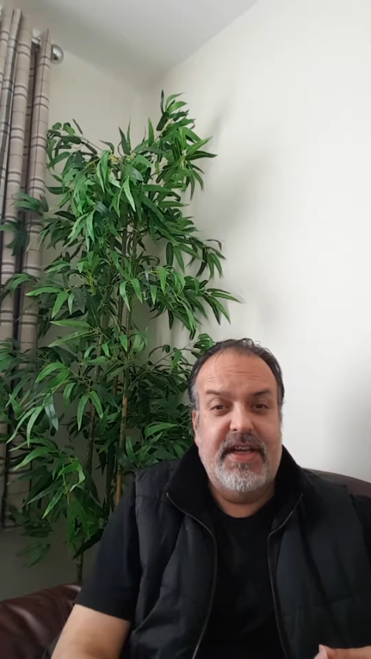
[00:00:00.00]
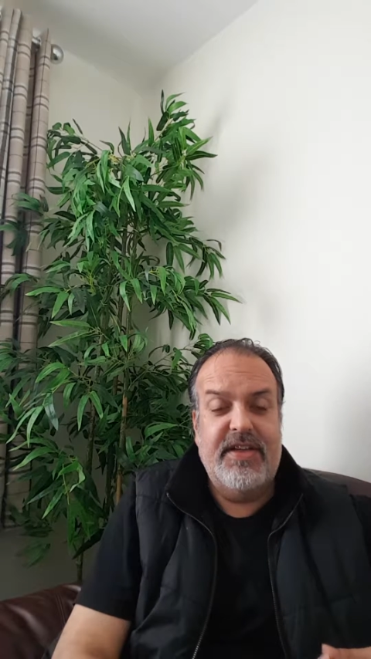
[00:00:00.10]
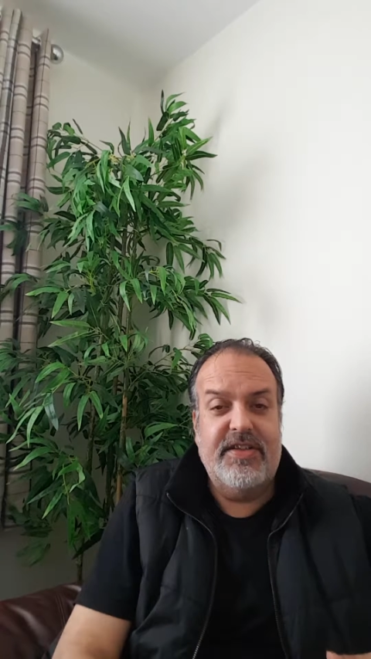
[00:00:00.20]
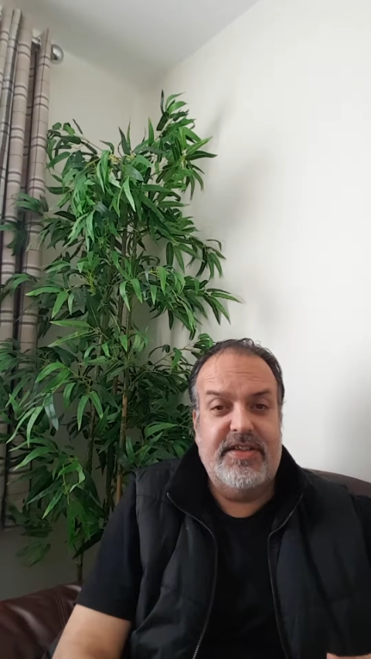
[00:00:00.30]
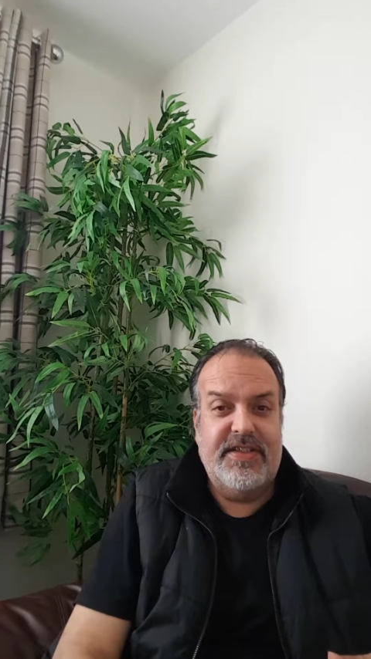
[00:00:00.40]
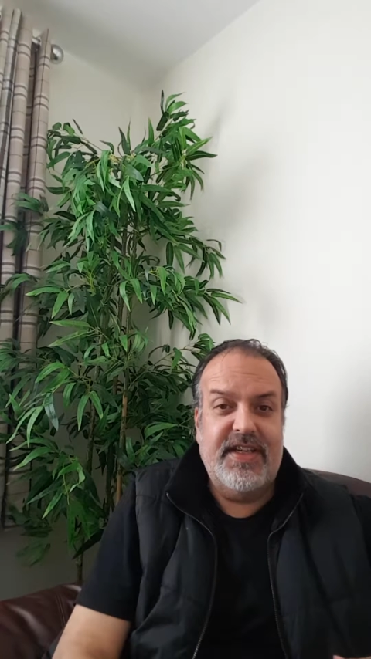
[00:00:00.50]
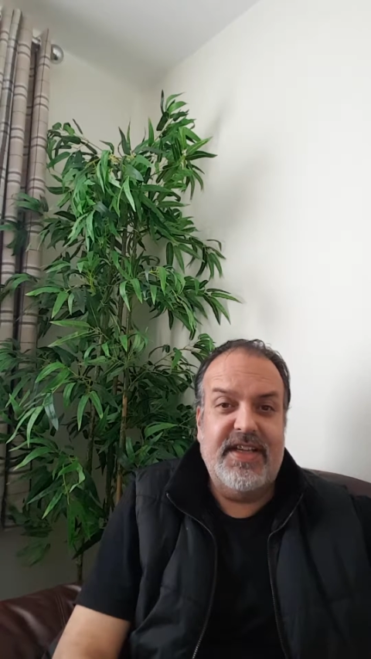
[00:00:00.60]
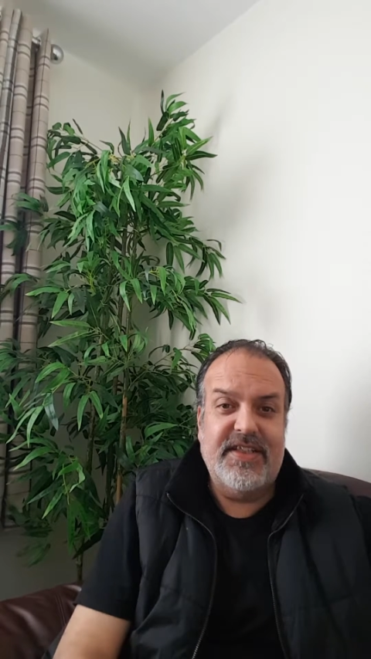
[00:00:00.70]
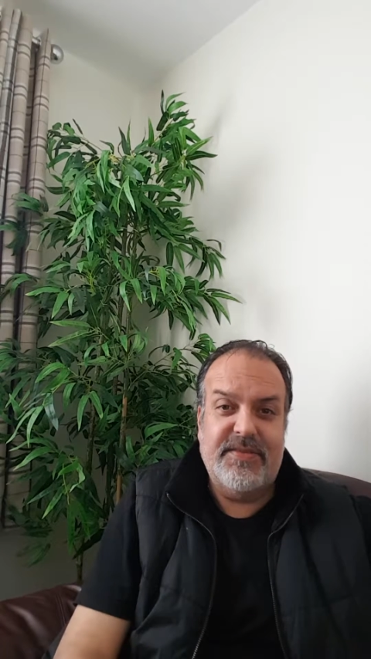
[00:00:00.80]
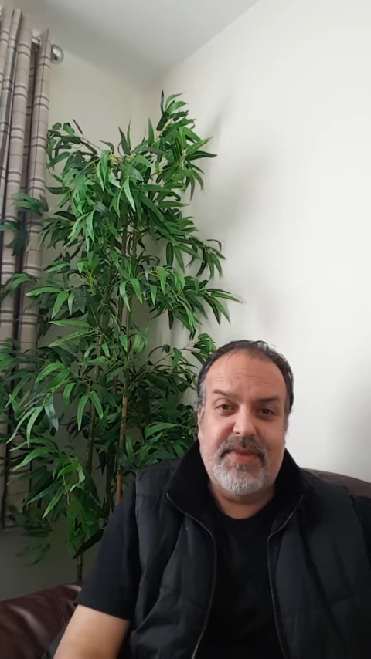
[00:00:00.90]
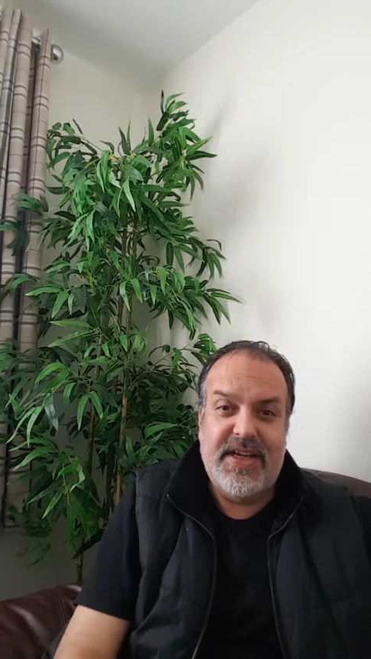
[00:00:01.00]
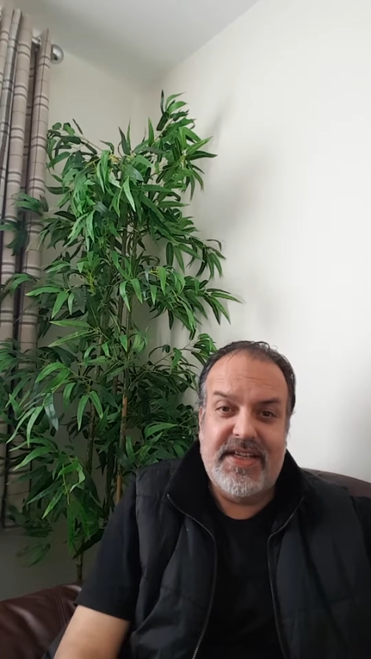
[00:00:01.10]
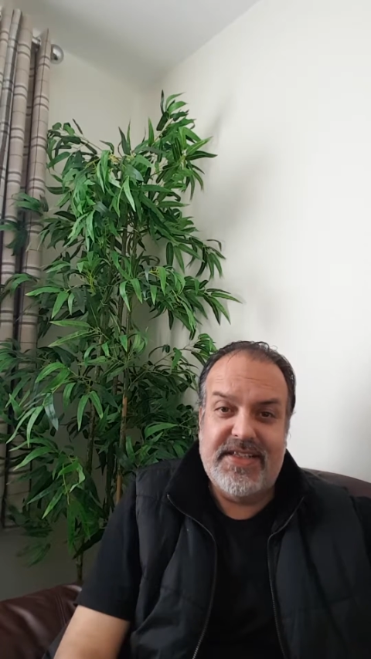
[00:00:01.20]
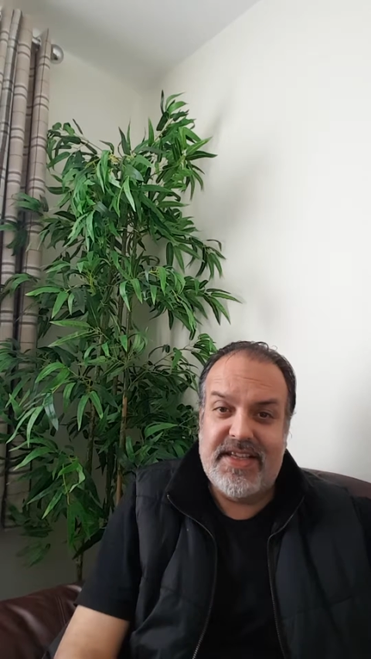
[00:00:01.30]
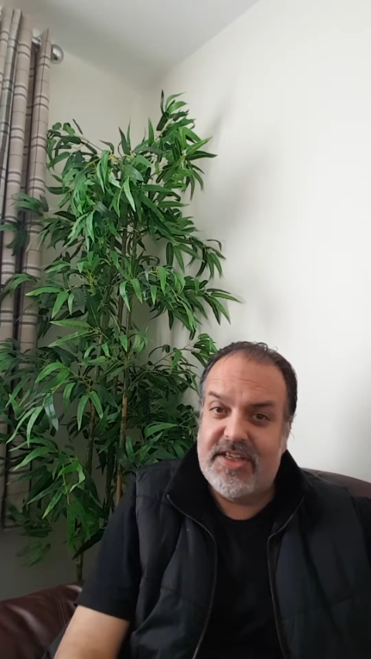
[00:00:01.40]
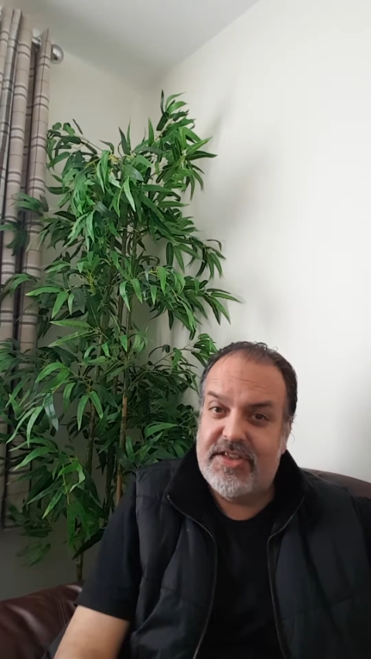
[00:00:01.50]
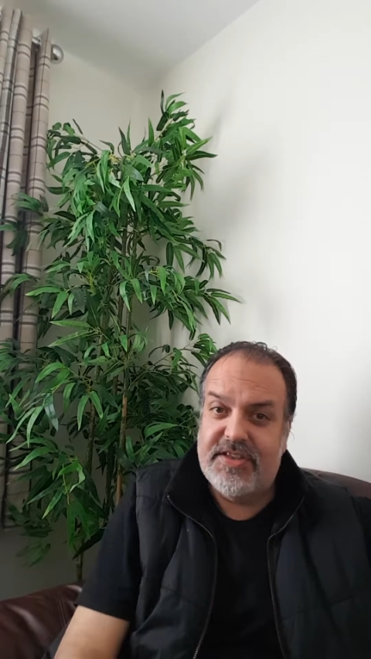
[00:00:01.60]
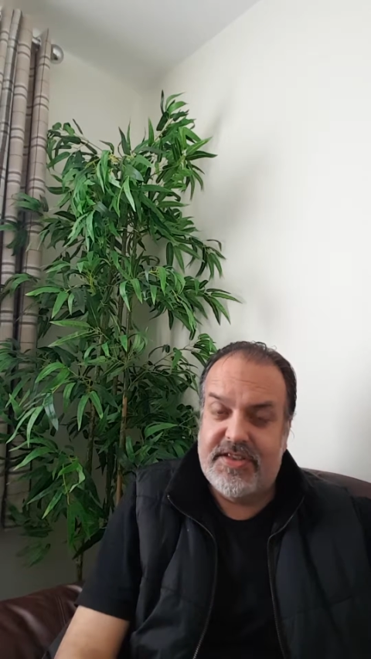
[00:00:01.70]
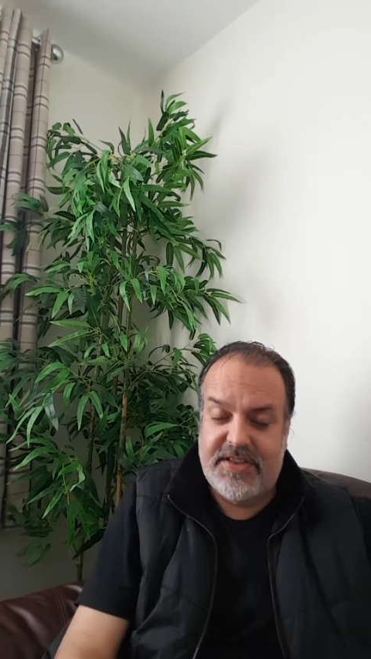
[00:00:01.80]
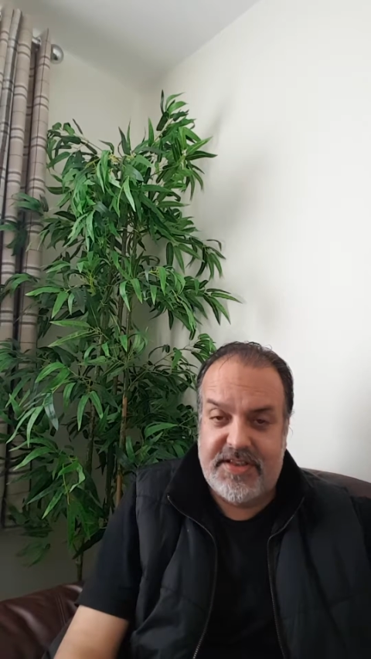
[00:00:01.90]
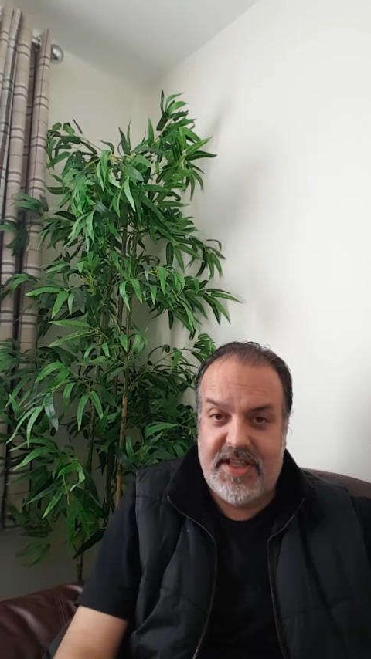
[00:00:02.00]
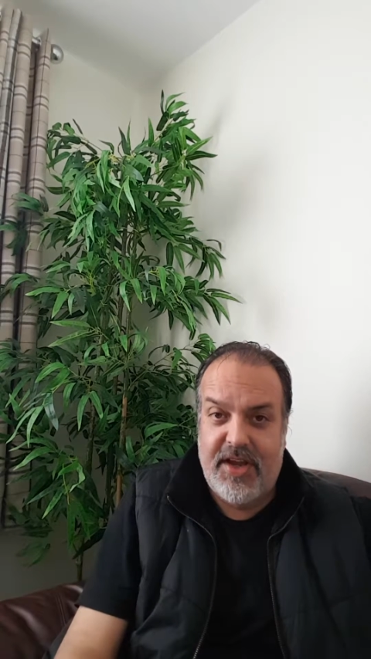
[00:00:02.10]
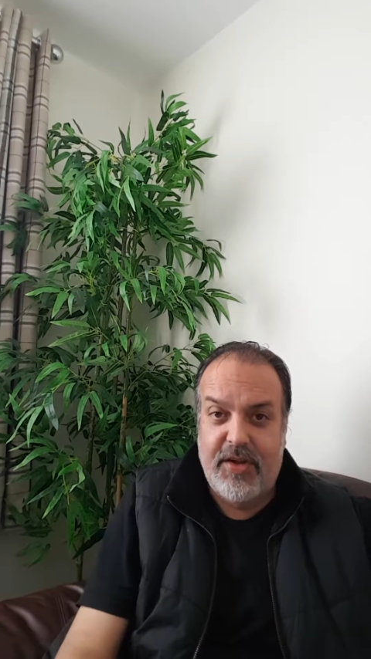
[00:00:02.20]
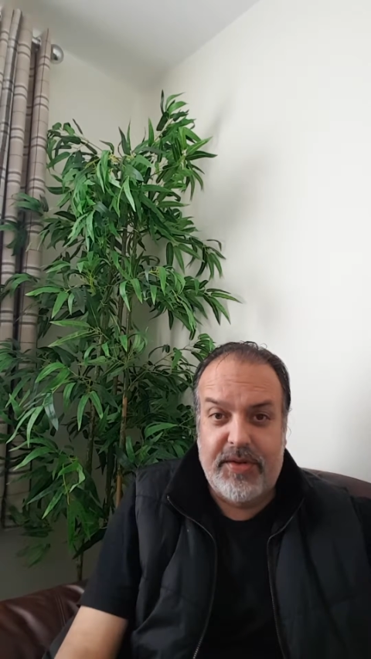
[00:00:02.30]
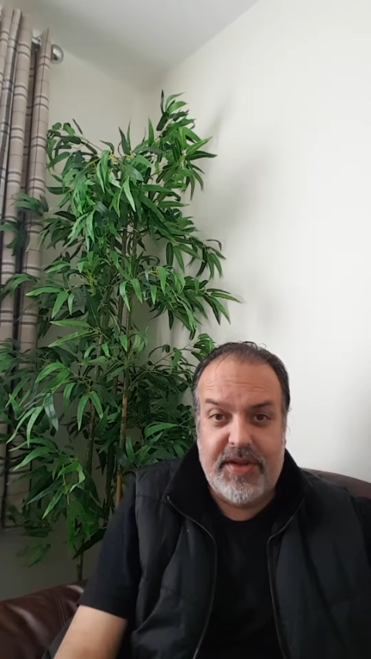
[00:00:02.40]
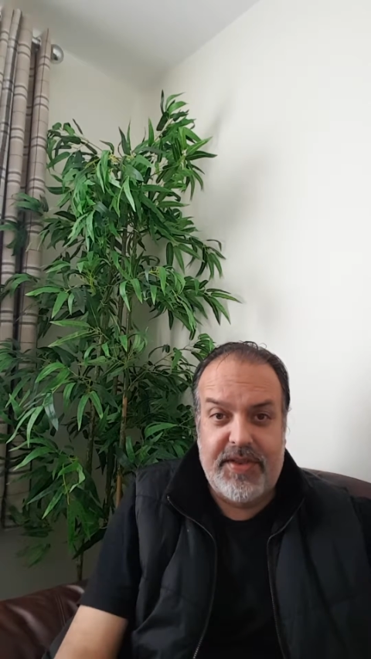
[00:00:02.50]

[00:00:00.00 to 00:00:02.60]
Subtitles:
It doesn't take as many sessions as the older